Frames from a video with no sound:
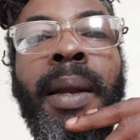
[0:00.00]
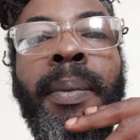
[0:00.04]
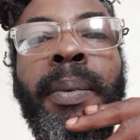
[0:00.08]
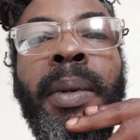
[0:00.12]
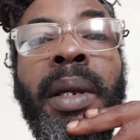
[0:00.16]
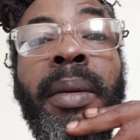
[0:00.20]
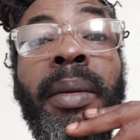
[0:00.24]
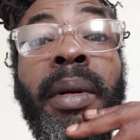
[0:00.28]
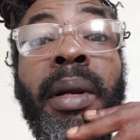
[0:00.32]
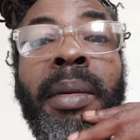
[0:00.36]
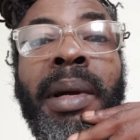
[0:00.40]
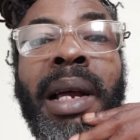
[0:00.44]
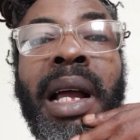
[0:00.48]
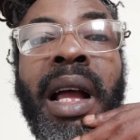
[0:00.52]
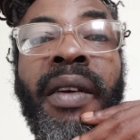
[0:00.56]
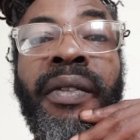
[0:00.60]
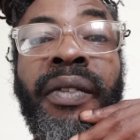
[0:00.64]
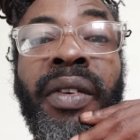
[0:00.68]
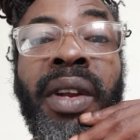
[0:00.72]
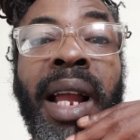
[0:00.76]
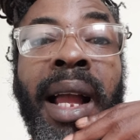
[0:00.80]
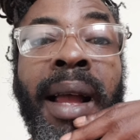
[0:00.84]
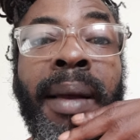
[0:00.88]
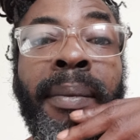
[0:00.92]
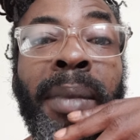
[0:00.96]
the people in
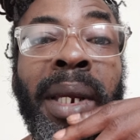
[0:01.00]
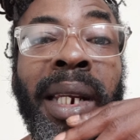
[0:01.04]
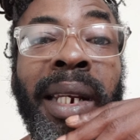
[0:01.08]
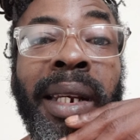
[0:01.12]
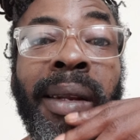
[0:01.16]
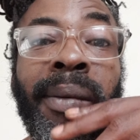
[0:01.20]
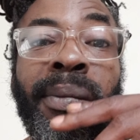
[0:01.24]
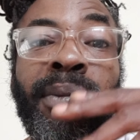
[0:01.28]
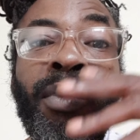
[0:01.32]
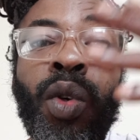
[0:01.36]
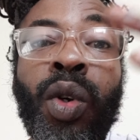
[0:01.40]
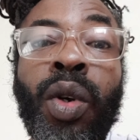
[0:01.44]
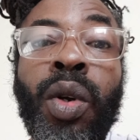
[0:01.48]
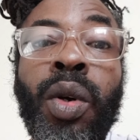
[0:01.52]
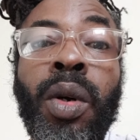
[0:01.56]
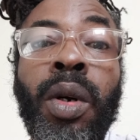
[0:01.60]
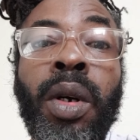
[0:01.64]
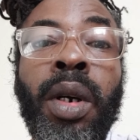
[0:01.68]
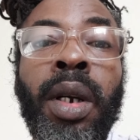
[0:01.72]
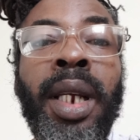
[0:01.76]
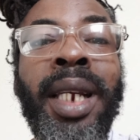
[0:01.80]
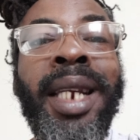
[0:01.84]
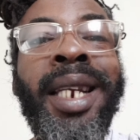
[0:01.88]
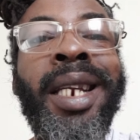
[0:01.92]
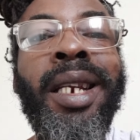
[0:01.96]
Africa and make them
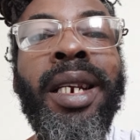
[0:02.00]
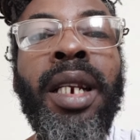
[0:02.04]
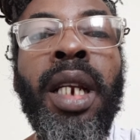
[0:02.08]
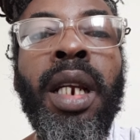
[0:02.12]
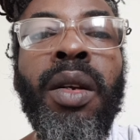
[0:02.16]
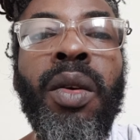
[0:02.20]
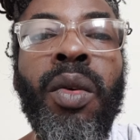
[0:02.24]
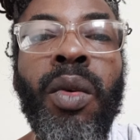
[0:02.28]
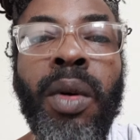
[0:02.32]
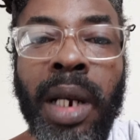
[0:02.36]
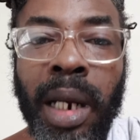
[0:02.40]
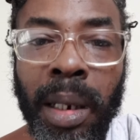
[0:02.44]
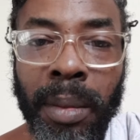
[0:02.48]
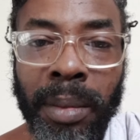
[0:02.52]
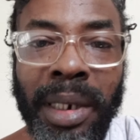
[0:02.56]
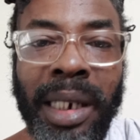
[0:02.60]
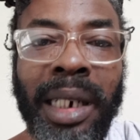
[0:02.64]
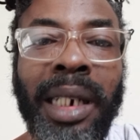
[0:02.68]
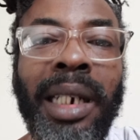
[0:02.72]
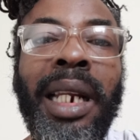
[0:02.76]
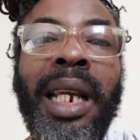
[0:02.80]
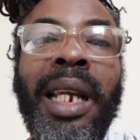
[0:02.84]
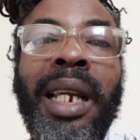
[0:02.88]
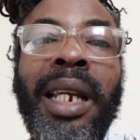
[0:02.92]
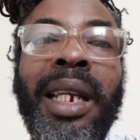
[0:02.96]
know. You know them
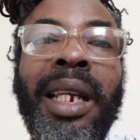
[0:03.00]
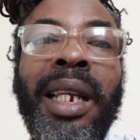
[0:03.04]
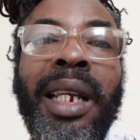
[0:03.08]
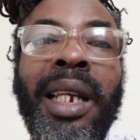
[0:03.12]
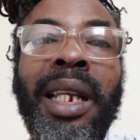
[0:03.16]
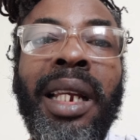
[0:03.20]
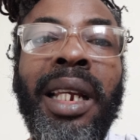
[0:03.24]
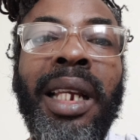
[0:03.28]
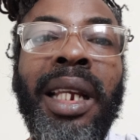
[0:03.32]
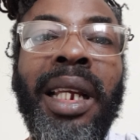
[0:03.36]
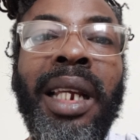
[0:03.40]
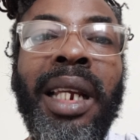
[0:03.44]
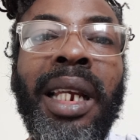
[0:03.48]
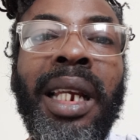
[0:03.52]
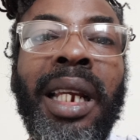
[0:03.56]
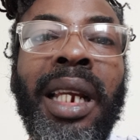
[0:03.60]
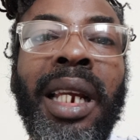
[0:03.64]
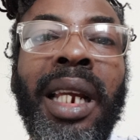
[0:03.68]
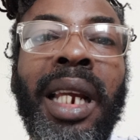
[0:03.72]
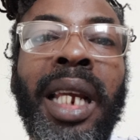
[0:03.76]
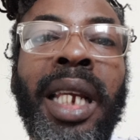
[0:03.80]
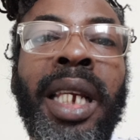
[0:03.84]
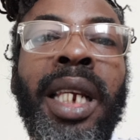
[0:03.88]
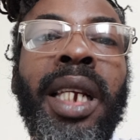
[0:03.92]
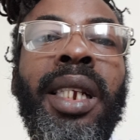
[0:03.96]
thing there?
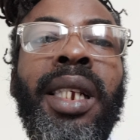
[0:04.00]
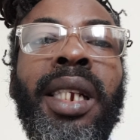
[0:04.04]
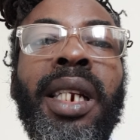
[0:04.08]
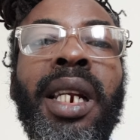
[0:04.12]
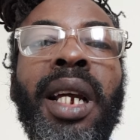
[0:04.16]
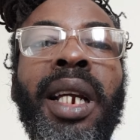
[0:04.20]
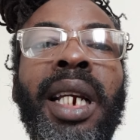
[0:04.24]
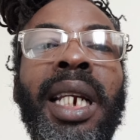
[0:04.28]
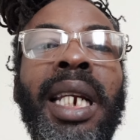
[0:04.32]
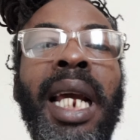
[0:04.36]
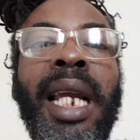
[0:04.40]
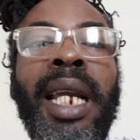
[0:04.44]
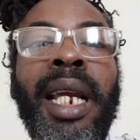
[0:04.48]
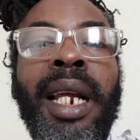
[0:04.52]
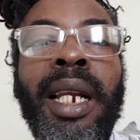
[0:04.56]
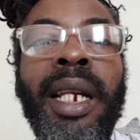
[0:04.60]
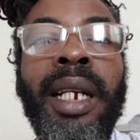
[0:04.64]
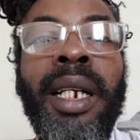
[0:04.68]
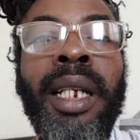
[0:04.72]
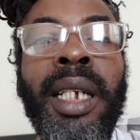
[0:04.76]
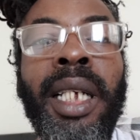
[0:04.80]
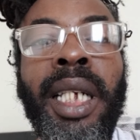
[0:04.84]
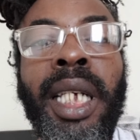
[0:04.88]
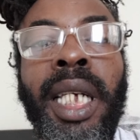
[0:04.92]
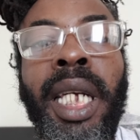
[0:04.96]
You sit down in your
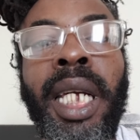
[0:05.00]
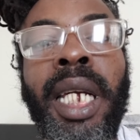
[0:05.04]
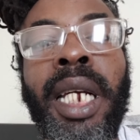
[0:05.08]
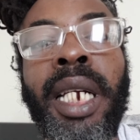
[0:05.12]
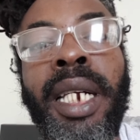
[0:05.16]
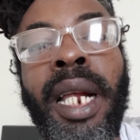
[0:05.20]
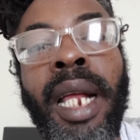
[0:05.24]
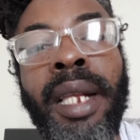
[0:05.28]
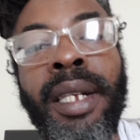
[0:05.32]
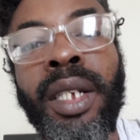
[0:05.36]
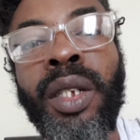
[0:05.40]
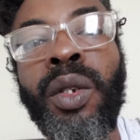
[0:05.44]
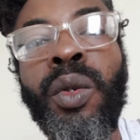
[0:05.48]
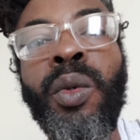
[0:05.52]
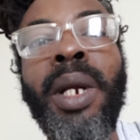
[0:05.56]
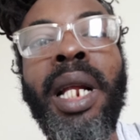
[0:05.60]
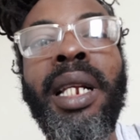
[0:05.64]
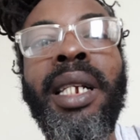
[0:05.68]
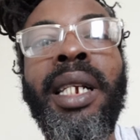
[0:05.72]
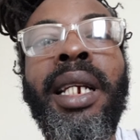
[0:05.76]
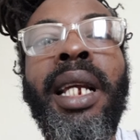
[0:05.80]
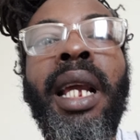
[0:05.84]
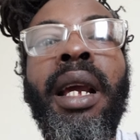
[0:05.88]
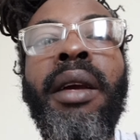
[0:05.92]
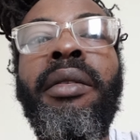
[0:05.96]
little cage as soon
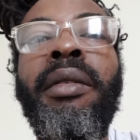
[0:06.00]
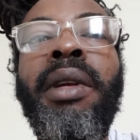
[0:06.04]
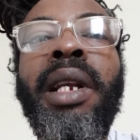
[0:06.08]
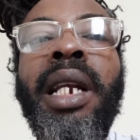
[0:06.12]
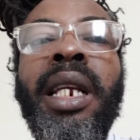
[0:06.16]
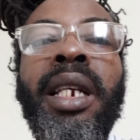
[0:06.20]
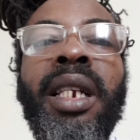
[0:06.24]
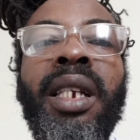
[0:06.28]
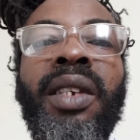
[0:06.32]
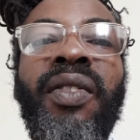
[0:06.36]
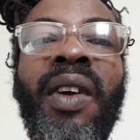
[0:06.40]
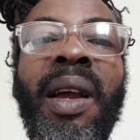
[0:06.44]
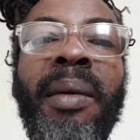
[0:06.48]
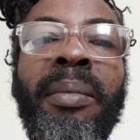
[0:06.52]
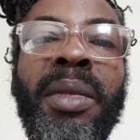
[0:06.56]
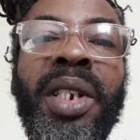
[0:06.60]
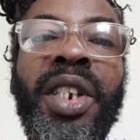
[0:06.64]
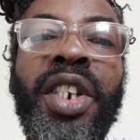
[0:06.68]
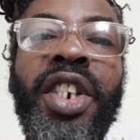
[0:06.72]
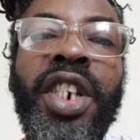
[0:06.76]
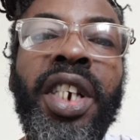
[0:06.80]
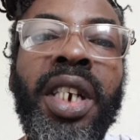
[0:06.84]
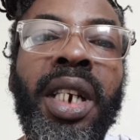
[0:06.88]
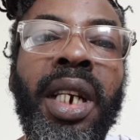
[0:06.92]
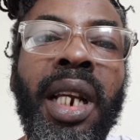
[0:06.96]
as you get released from
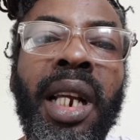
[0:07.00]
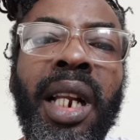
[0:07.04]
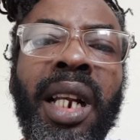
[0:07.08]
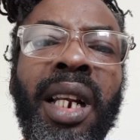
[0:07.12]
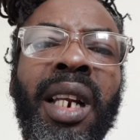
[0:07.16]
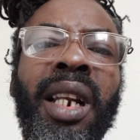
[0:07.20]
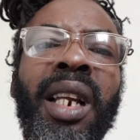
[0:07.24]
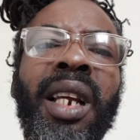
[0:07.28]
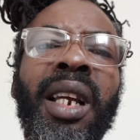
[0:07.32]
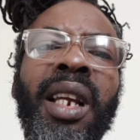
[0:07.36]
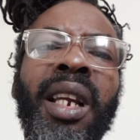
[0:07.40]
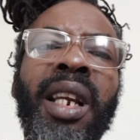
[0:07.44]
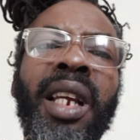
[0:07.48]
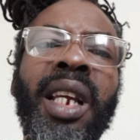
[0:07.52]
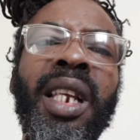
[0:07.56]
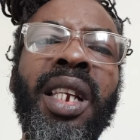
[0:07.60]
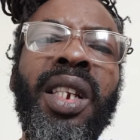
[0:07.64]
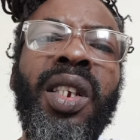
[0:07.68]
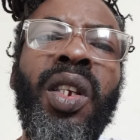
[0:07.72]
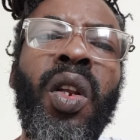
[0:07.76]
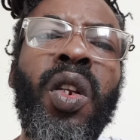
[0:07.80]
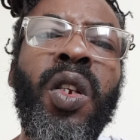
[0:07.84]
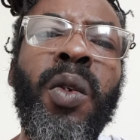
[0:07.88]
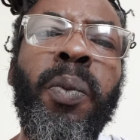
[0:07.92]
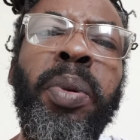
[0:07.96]
jail.
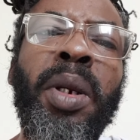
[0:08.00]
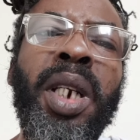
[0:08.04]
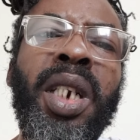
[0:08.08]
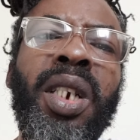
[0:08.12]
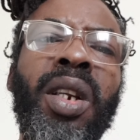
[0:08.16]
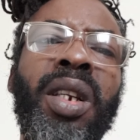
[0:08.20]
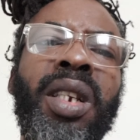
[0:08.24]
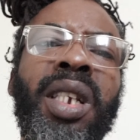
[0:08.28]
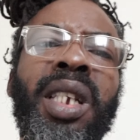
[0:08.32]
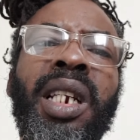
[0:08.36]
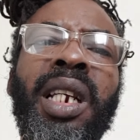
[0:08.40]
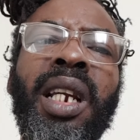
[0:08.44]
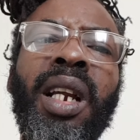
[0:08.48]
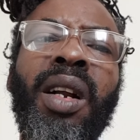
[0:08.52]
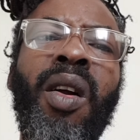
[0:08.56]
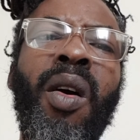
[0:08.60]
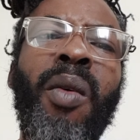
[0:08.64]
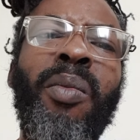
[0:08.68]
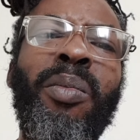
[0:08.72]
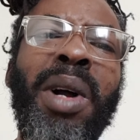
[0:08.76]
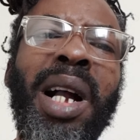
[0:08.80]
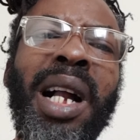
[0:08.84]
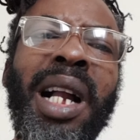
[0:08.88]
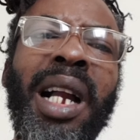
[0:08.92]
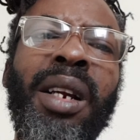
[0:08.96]
Suspiciously, you
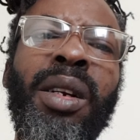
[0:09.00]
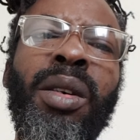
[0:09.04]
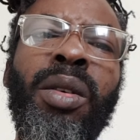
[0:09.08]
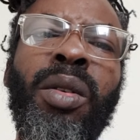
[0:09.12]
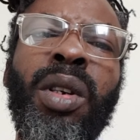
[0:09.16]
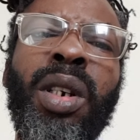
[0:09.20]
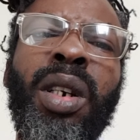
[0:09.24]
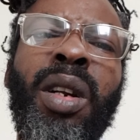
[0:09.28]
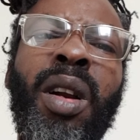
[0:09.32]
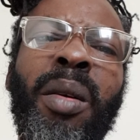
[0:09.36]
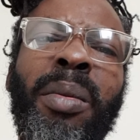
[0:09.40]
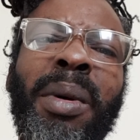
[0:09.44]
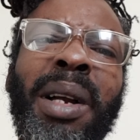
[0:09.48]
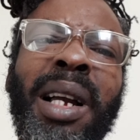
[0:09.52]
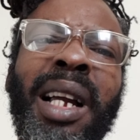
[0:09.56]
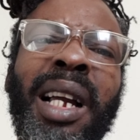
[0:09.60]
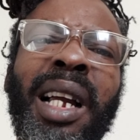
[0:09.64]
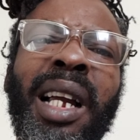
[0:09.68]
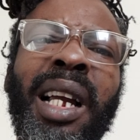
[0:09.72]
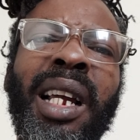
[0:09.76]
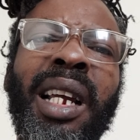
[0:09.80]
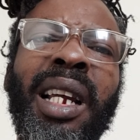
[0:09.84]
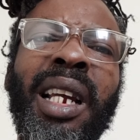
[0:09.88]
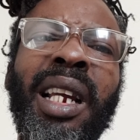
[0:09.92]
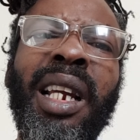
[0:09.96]
come back a road, come
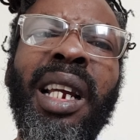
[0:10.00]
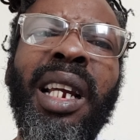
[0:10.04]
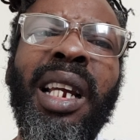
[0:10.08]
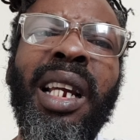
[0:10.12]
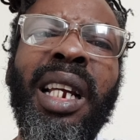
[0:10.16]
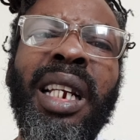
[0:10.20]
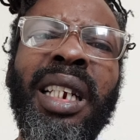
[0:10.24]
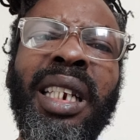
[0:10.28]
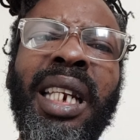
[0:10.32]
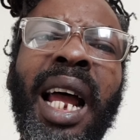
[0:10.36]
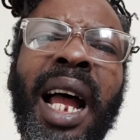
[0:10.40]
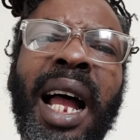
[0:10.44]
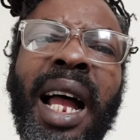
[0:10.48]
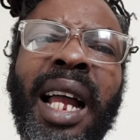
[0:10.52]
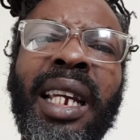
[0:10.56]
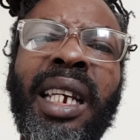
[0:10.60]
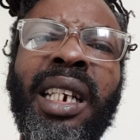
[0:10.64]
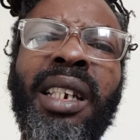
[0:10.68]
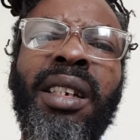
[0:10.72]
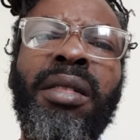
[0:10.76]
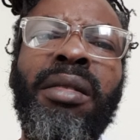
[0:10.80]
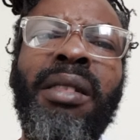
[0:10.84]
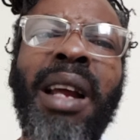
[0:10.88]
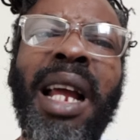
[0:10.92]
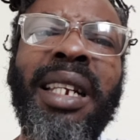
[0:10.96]
on.
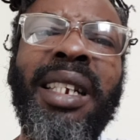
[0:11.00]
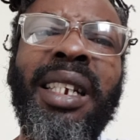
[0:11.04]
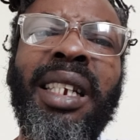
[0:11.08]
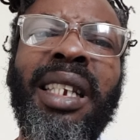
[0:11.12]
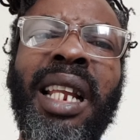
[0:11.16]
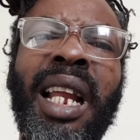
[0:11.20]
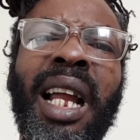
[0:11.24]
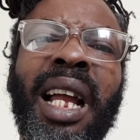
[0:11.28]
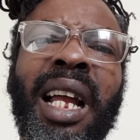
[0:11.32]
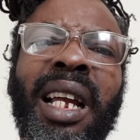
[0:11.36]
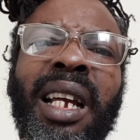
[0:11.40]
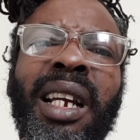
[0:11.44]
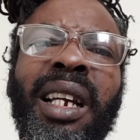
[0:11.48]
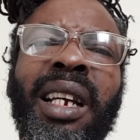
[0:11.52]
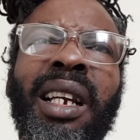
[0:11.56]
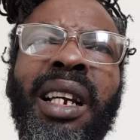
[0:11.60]
Target Rasta.